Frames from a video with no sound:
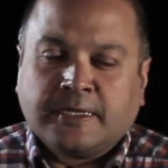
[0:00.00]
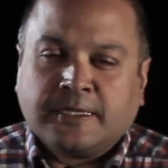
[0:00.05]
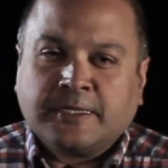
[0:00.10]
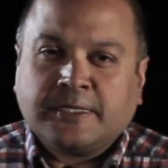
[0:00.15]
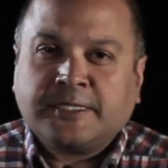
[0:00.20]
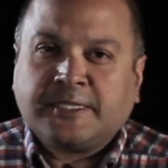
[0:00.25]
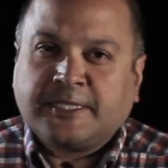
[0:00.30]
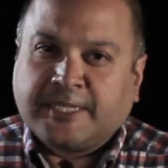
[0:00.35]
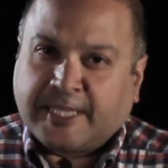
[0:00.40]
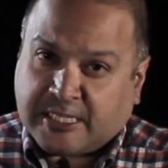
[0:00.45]

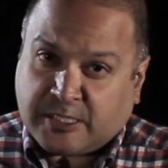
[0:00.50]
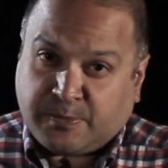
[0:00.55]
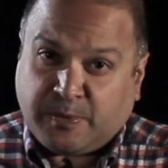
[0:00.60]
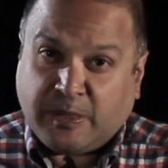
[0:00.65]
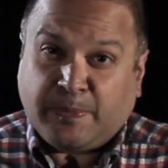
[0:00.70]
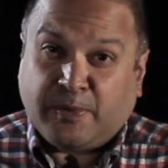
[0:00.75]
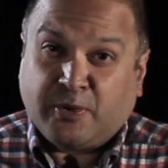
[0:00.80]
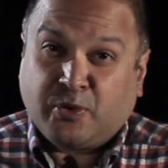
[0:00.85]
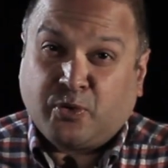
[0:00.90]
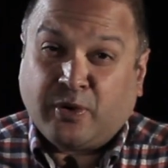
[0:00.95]

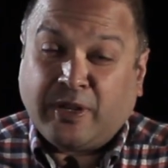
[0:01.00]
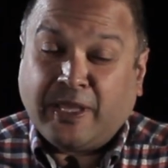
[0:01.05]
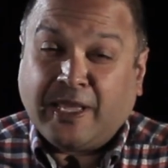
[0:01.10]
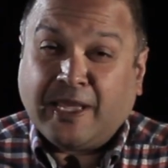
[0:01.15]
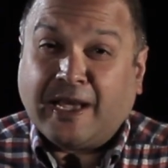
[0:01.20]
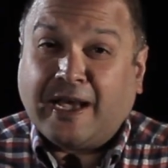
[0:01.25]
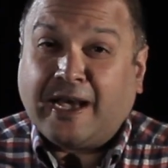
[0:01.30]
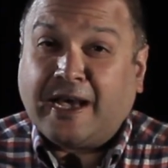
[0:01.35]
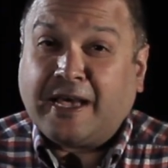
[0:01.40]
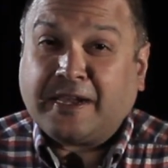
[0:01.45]
Salespeople
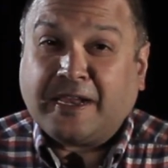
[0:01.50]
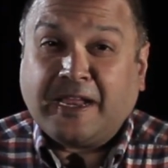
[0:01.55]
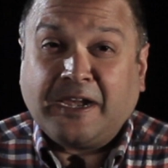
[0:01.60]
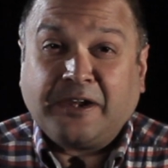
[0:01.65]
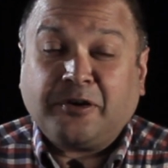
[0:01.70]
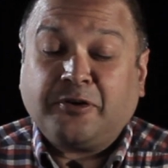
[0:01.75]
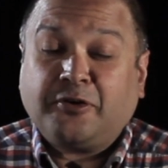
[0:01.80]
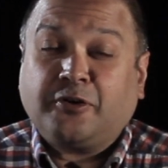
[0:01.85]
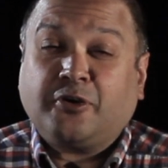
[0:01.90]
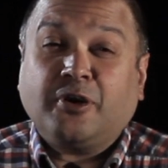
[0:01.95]
today are
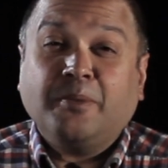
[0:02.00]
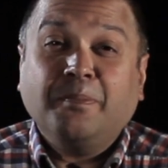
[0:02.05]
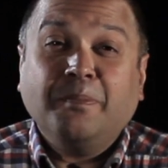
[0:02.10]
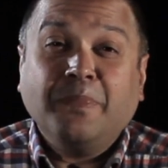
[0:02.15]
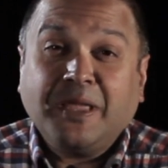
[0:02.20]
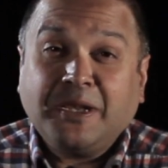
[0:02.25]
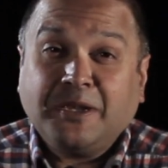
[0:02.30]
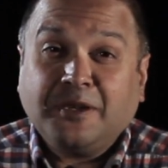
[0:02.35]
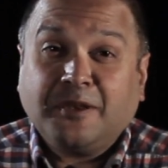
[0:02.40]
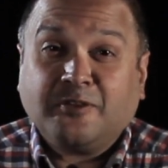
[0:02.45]
under
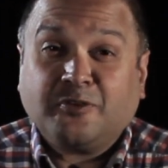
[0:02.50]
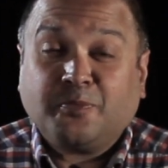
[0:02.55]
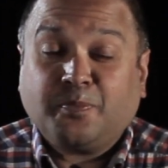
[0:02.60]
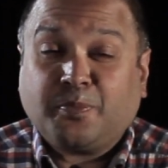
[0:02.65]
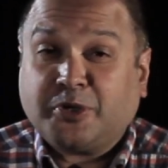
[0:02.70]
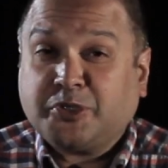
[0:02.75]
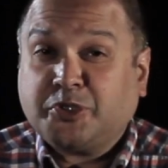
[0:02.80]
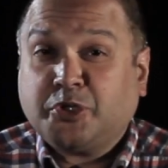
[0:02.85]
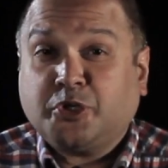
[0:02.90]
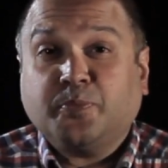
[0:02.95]
tremendous
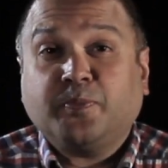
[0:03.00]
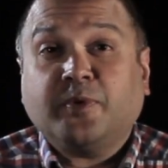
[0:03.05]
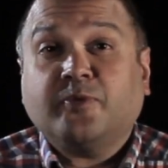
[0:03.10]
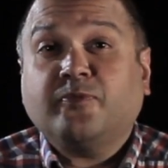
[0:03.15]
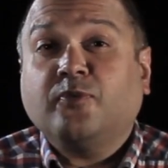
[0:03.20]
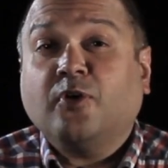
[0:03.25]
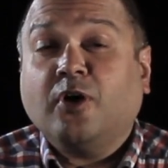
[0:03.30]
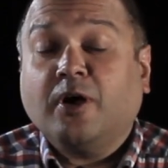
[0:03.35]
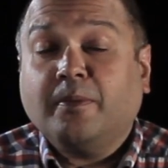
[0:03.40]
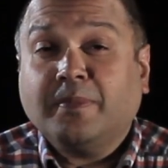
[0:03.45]
pressure to
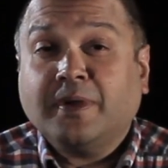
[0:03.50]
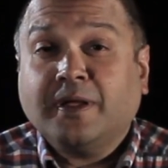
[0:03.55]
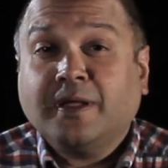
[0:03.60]
perform.